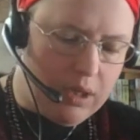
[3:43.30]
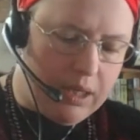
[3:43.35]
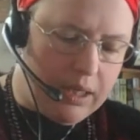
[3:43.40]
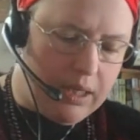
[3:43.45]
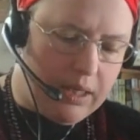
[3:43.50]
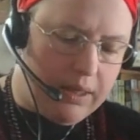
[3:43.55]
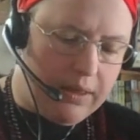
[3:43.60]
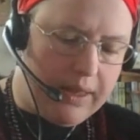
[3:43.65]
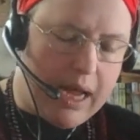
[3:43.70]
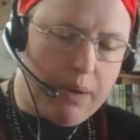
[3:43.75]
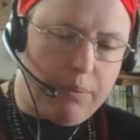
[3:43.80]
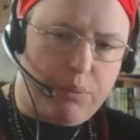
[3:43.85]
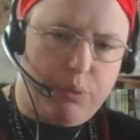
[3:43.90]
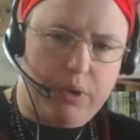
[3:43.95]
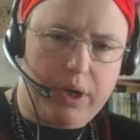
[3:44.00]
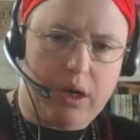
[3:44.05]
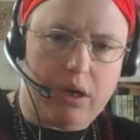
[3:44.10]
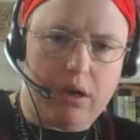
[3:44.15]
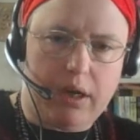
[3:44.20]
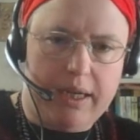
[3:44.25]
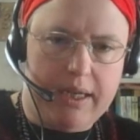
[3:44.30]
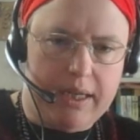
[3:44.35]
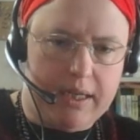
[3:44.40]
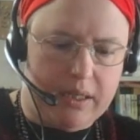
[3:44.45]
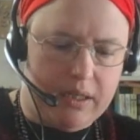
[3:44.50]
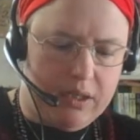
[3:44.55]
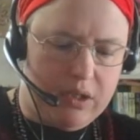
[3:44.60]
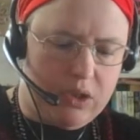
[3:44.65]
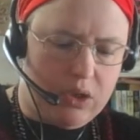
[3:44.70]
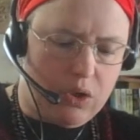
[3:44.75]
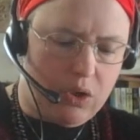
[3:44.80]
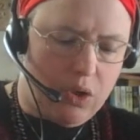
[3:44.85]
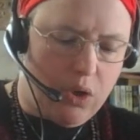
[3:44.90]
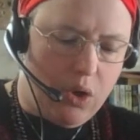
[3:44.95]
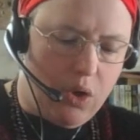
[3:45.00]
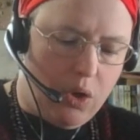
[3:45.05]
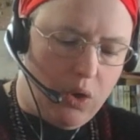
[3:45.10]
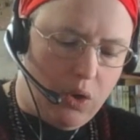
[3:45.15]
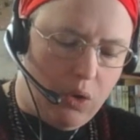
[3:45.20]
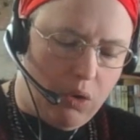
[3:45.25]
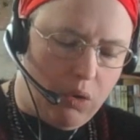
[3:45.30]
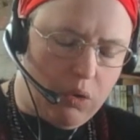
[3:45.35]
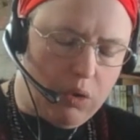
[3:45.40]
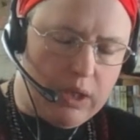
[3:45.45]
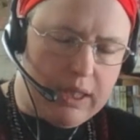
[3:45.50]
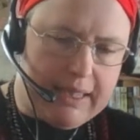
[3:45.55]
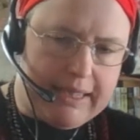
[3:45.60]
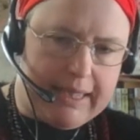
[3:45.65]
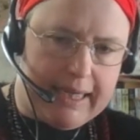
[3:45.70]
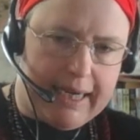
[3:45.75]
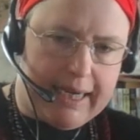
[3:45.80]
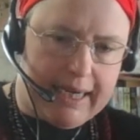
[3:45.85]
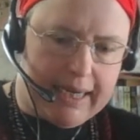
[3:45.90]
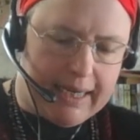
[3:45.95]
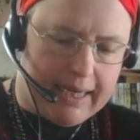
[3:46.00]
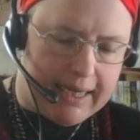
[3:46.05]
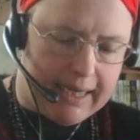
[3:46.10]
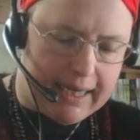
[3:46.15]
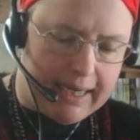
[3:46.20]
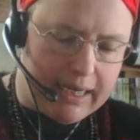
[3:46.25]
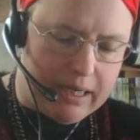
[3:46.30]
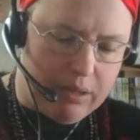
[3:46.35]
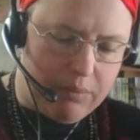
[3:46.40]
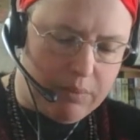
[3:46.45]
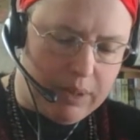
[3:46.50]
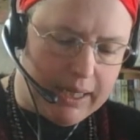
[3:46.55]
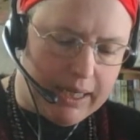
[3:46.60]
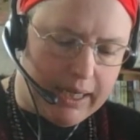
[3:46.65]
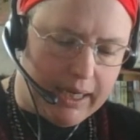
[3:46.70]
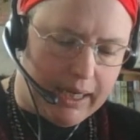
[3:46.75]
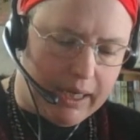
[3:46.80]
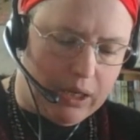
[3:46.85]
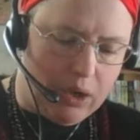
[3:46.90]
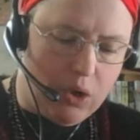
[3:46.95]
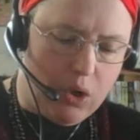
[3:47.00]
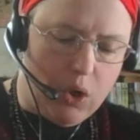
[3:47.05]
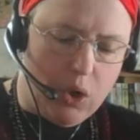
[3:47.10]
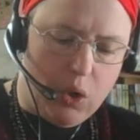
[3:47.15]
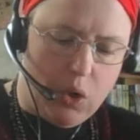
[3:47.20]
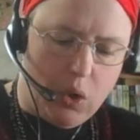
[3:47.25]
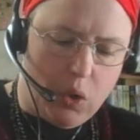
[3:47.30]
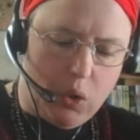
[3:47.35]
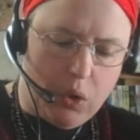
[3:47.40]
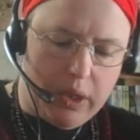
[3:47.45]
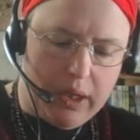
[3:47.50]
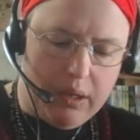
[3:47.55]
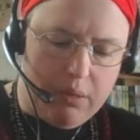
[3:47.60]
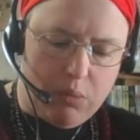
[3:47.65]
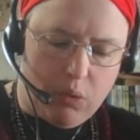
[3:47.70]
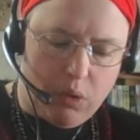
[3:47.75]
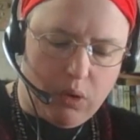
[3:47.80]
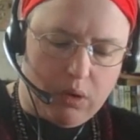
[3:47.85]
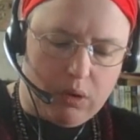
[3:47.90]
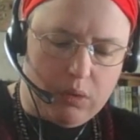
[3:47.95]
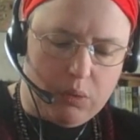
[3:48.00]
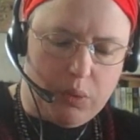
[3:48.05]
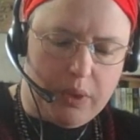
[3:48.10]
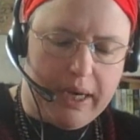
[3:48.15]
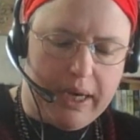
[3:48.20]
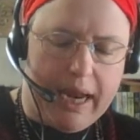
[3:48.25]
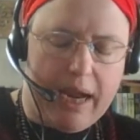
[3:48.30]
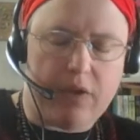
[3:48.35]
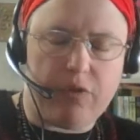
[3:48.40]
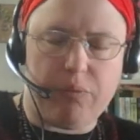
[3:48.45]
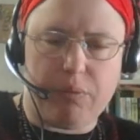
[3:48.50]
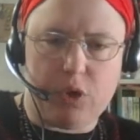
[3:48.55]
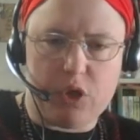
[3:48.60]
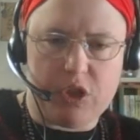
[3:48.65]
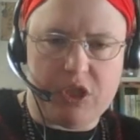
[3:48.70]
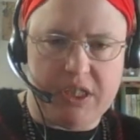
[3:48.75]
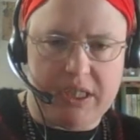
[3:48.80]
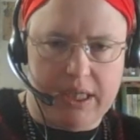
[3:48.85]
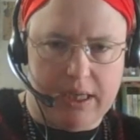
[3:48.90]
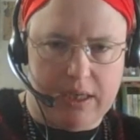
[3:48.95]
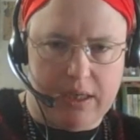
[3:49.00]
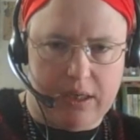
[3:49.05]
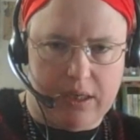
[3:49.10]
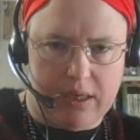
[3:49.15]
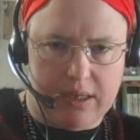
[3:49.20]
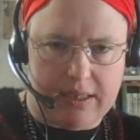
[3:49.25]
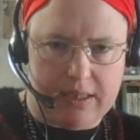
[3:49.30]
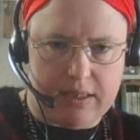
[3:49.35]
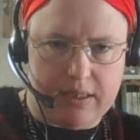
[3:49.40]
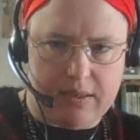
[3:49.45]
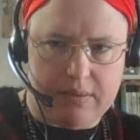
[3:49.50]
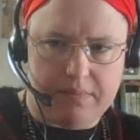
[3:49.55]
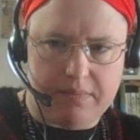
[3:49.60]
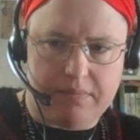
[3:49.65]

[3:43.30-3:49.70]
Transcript: And that prayer is Holy Dea, high and mighty, Holy Immortal One, have mercy on us.